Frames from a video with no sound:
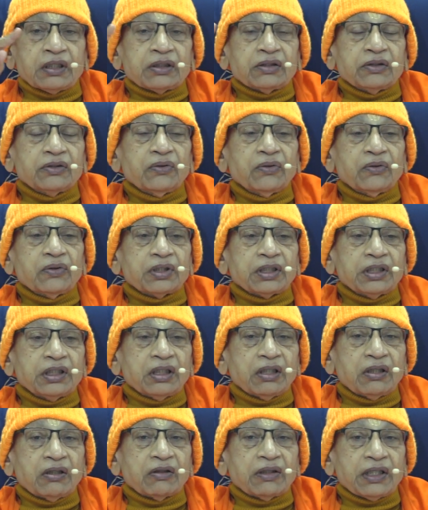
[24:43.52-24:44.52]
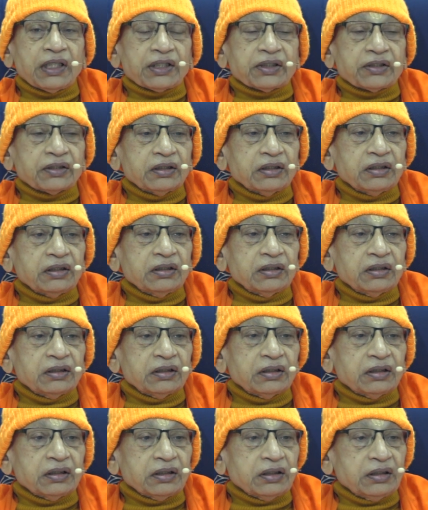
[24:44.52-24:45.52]
no kriya or action
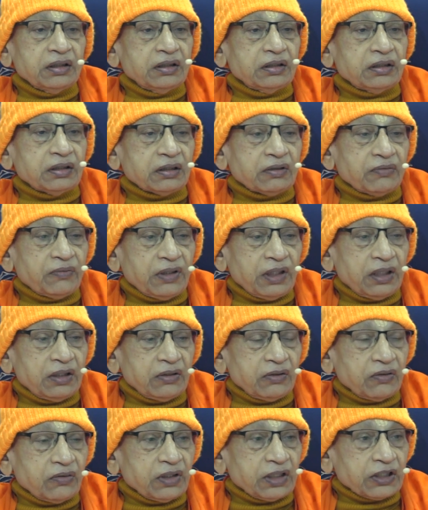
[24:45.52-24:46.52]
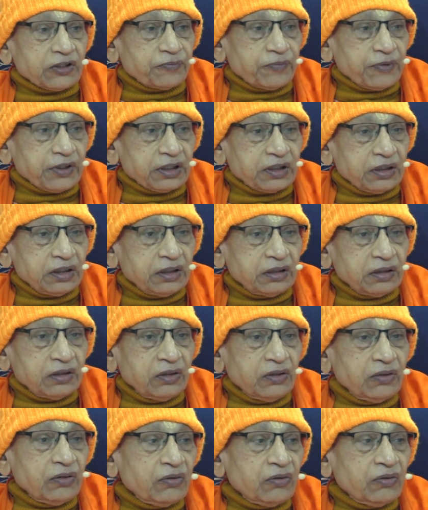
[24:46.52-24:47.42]
is required or expected